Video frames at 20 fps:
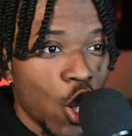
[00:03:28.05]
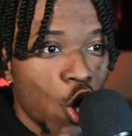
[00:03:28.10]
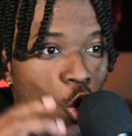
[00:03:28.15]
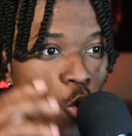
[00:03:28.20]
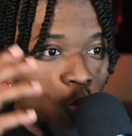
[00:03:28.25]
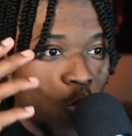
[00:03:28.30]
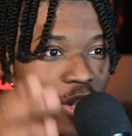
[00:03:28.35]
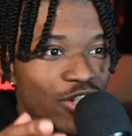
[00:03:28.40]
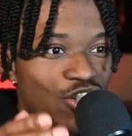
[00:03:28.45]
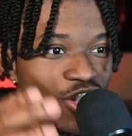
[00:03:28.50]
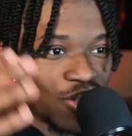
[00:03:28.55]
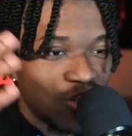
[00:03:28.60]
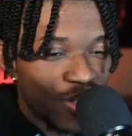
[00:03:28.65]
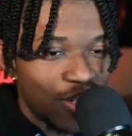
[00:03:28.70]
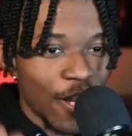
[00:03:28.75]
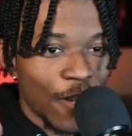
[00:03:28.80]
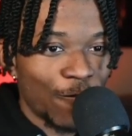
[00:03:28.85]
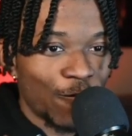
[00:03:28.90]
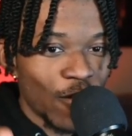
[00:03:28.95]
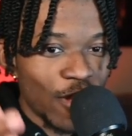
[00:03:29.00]
which is
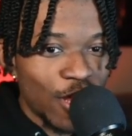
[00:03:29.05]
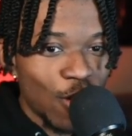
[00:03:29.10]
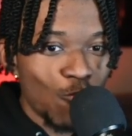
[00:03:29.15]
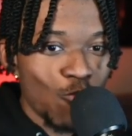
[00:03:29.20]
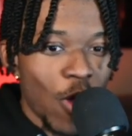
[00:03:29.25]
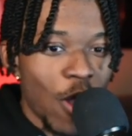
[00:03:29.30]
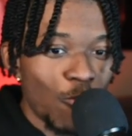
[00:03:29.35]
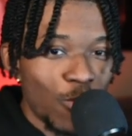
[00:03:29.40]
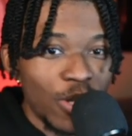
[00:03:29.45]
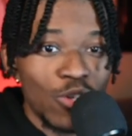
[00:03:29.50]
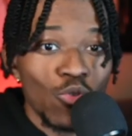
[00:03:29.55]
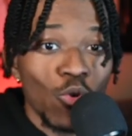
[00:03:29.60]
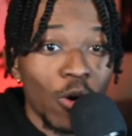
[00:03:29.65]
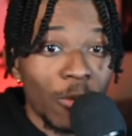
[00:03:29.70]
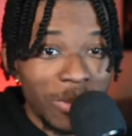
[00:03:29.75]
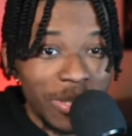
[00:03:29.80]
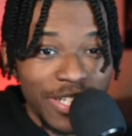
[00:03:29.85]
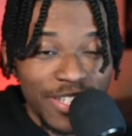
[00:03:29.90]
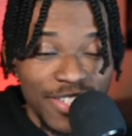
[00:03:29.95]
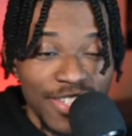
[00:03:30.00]
different than what we
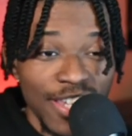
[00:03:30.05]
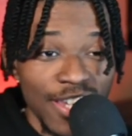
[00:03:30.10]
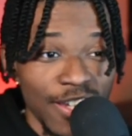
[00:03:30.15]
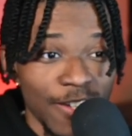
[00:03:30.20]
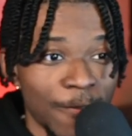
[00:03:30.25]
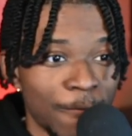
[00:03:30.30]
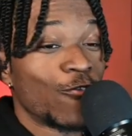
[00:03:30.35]
normally see.